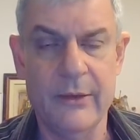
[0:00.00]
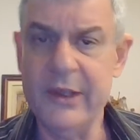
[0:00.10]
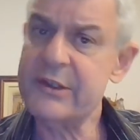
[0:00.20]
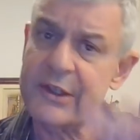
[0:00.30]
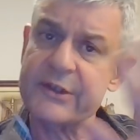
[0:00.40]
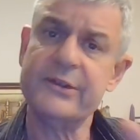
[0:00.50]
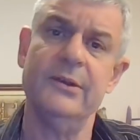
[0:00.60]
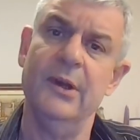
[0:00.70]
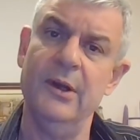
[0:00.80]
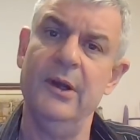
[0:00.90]
This is
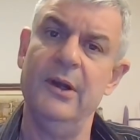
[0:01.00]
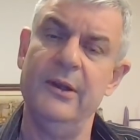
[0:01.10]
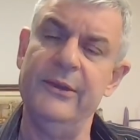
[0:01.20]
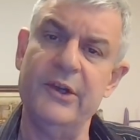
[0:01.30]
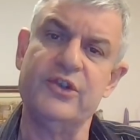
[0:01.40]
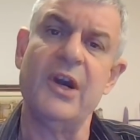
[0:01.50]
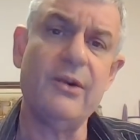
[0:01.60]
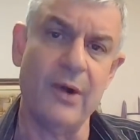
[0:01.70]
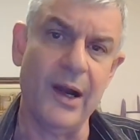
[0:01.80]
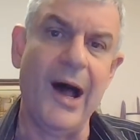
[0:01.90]
the
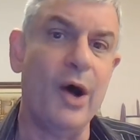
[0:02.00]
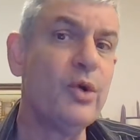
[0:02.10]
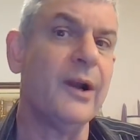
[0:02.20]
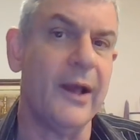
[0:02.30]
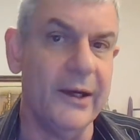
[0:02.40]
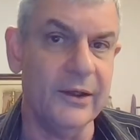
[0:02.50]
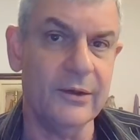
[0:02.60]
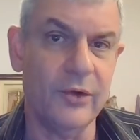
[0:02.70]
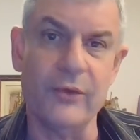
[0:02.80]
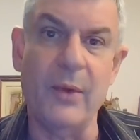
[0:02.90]
general outline
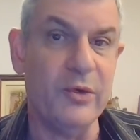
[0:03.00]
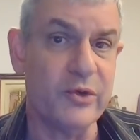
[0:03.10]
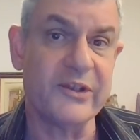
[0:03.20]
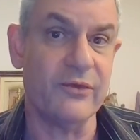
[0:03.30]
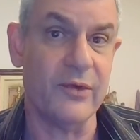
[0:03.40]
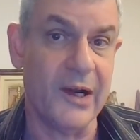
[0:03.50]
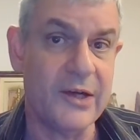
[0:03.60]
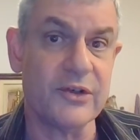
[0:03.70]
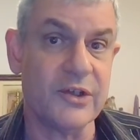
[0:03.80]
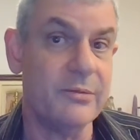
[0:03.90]
of abusive
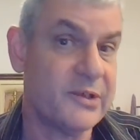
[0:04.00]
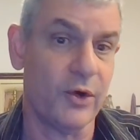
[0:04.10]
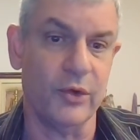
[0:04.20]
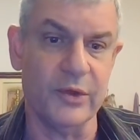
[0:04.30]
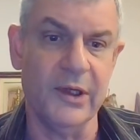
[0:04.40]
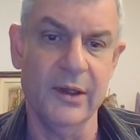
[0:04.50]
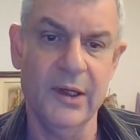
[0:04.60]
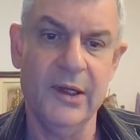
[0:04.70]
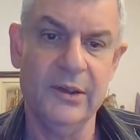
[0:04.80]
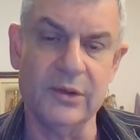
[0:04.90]
relationships according
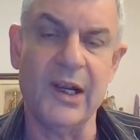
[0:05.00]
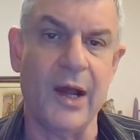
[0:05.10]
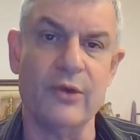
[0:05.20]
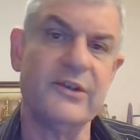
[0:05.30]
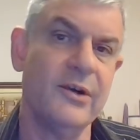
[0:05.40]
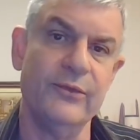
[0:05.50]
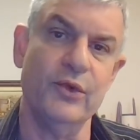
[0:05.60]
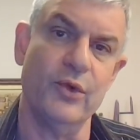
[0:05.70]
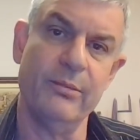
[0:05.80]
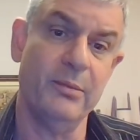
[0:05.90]
to the Council of
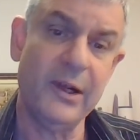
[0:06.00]
Europe.